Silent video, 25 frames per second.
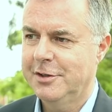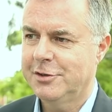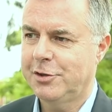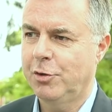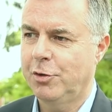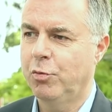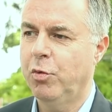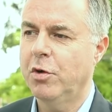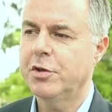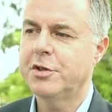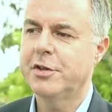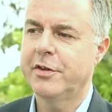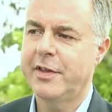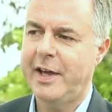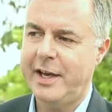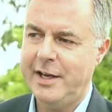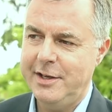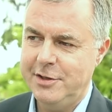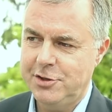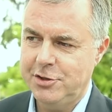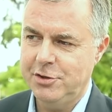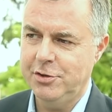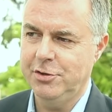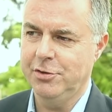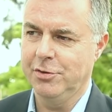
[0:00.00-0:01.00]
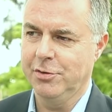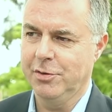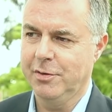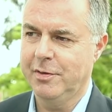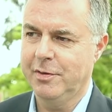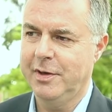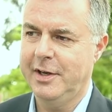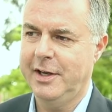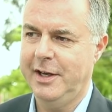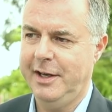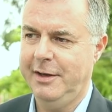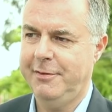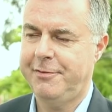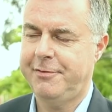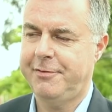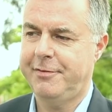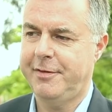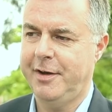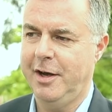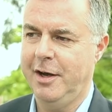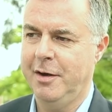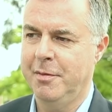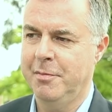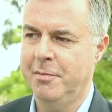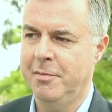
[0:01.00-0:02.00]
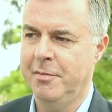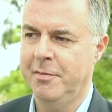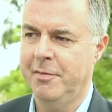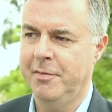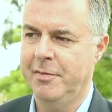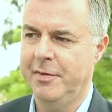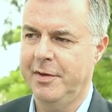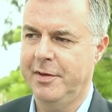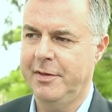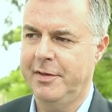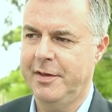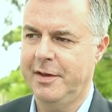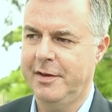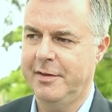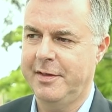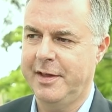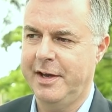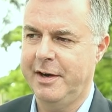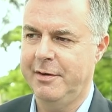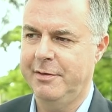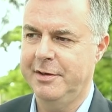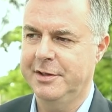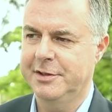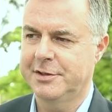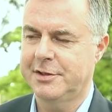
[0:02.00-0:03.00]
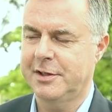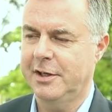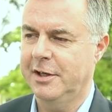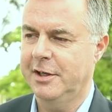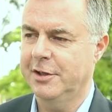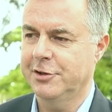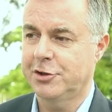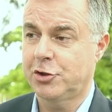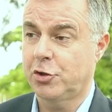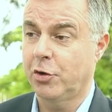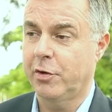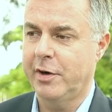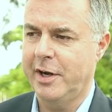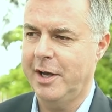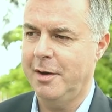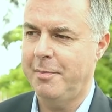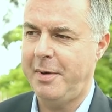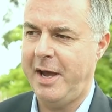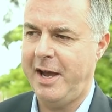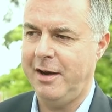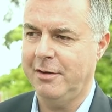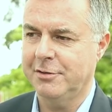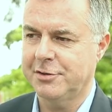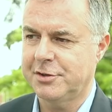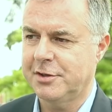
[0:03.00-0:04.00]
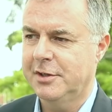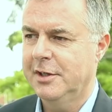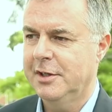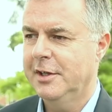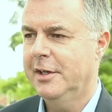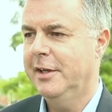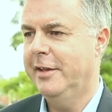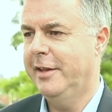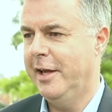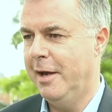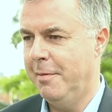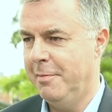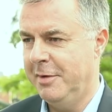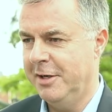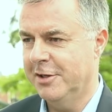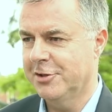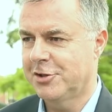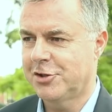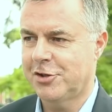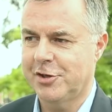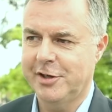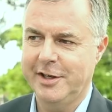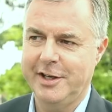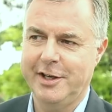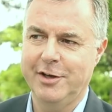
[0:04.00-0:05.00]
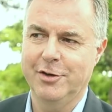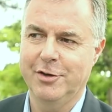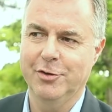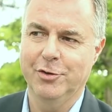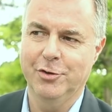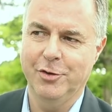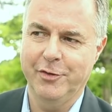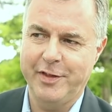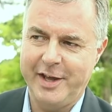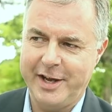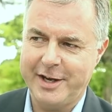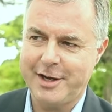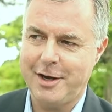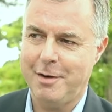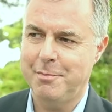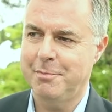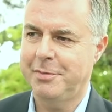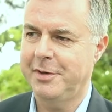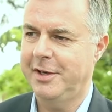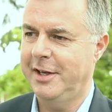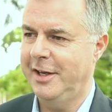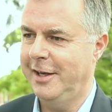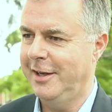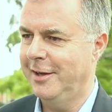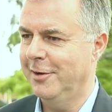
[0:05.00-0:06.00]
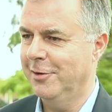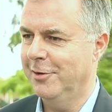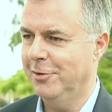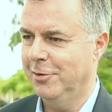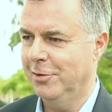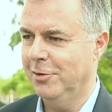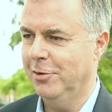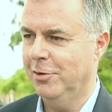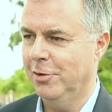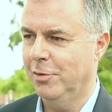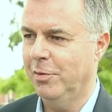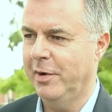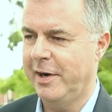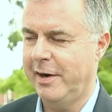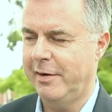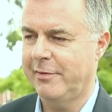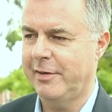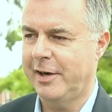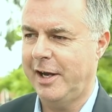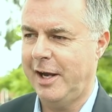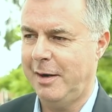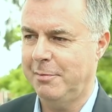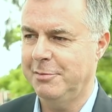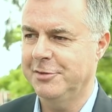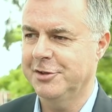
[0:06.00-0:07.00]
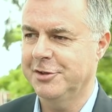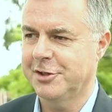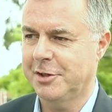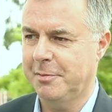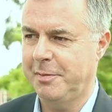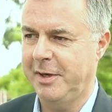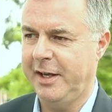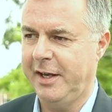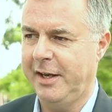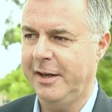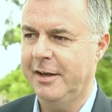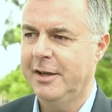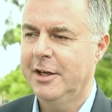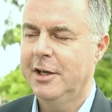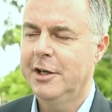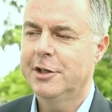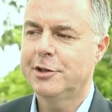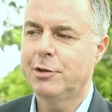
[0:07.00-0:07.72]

So what do they do if there is a story about their ministry or their company or whatever it happens to be?